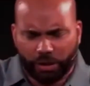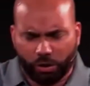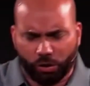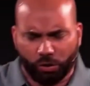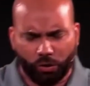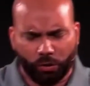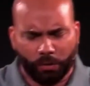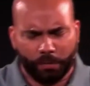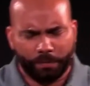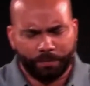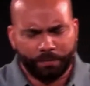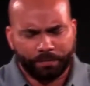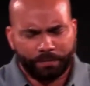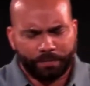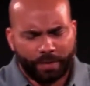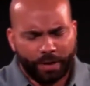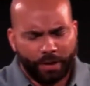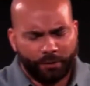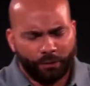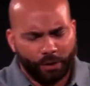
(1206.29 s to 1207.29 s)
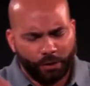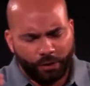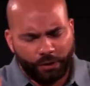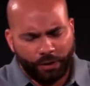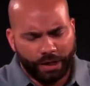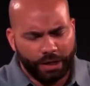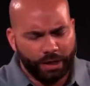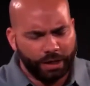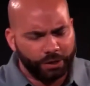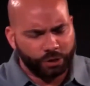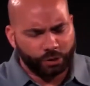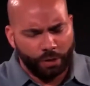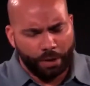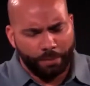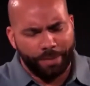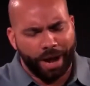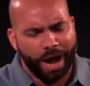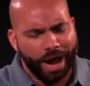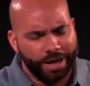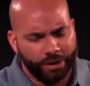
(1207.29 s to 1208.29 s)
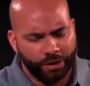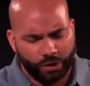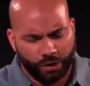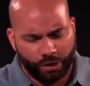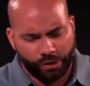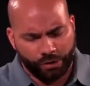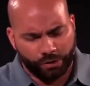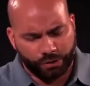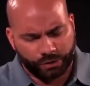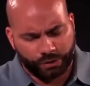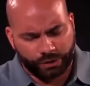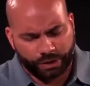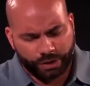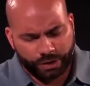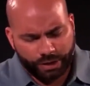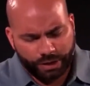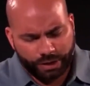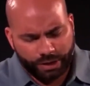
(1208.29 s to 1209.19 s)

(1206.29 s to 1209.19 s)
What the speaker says: you for these reminders